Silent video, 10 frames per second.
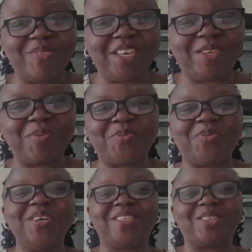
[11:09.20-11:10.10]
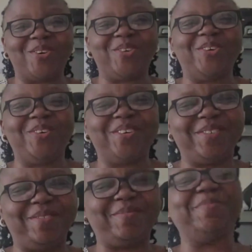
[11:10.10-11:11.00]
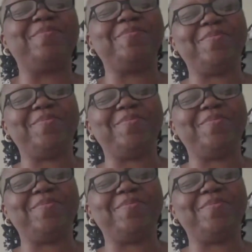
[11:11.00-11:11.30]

we not be followed by village people. So